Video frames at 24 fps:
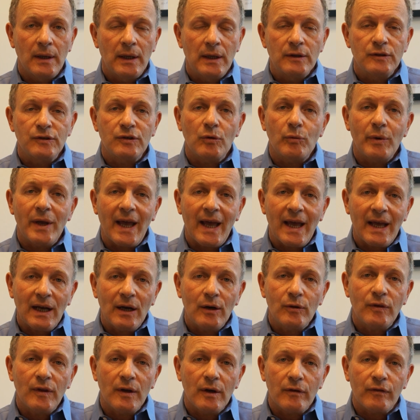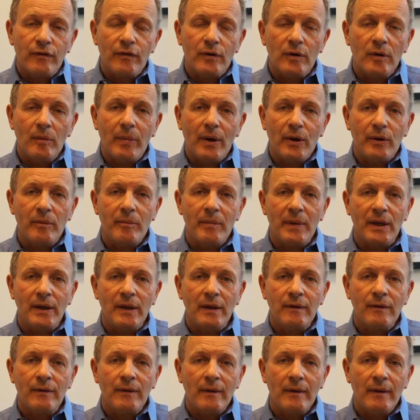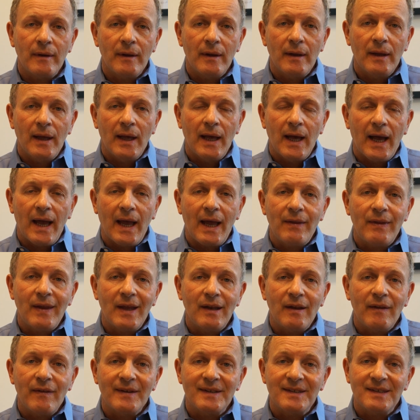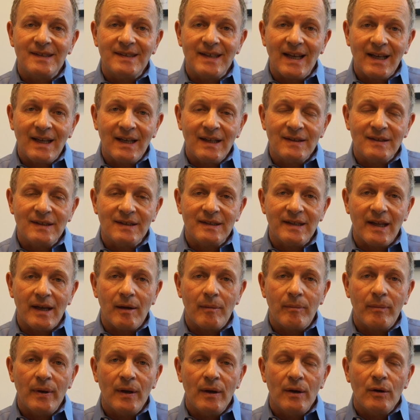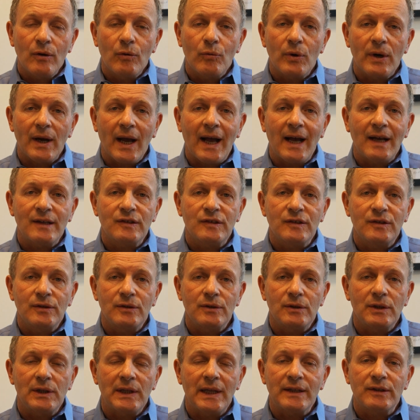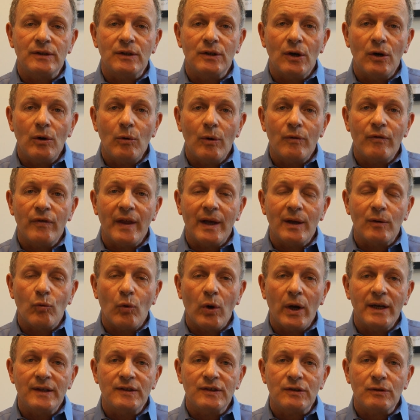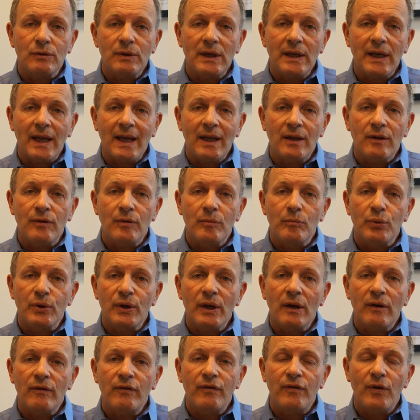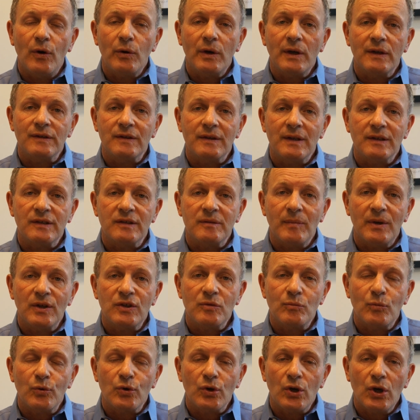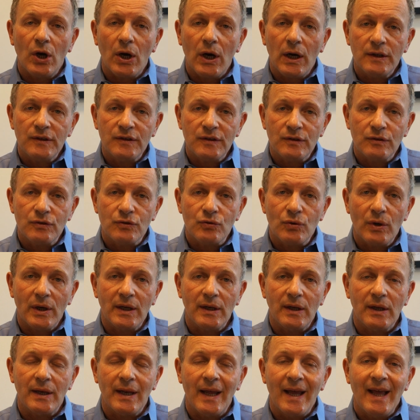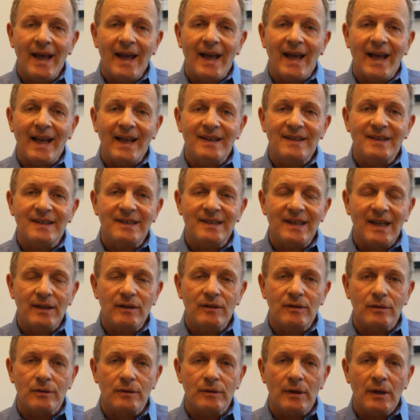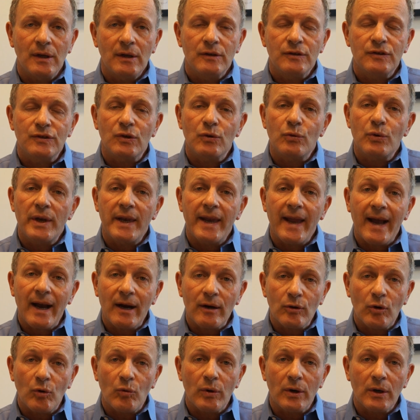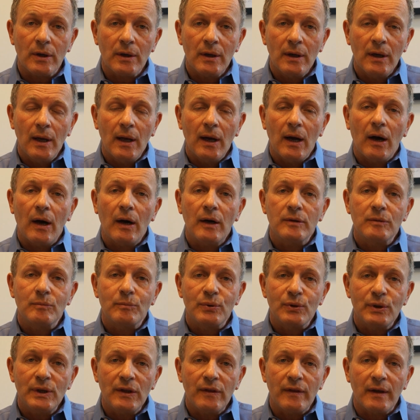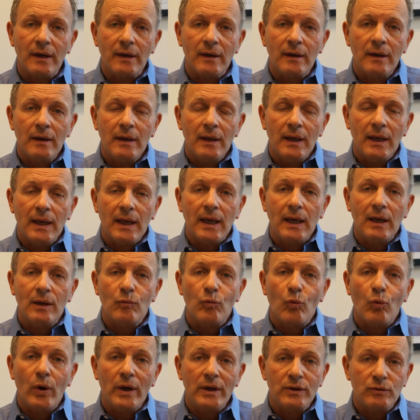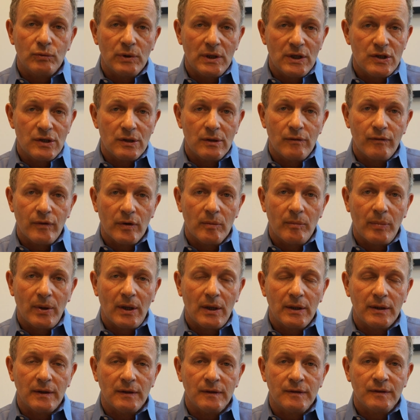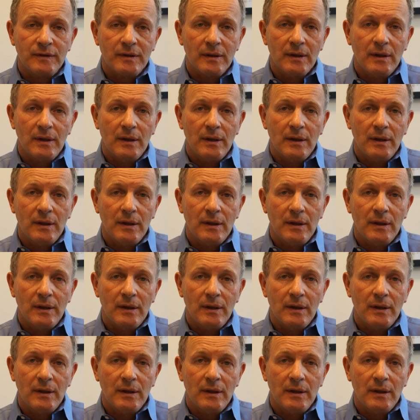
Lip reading: So we hang out there for about a minute, and then in the second step, we're asked to let go of that wide screen and to bring a focus that's much more concentrated and centered, so narrower, on breathing in one region of our bodies.